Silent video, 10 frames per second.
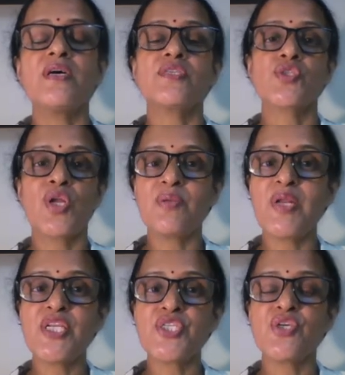
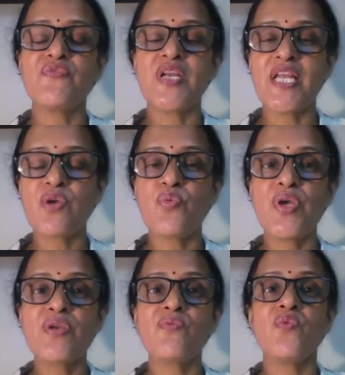solubility of a
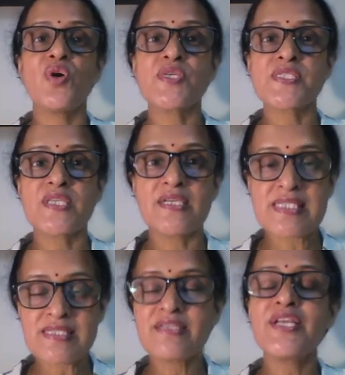liquid was
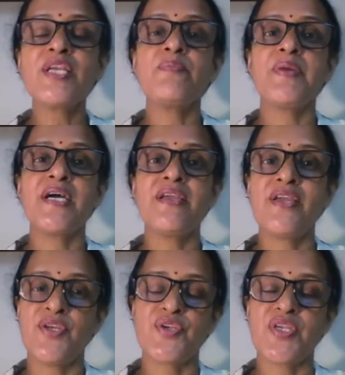studied by
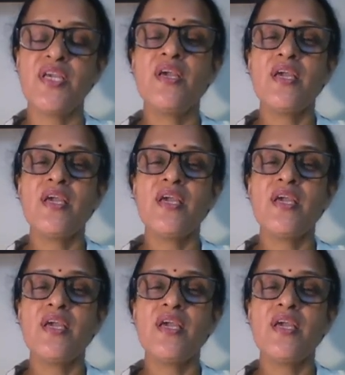Henry.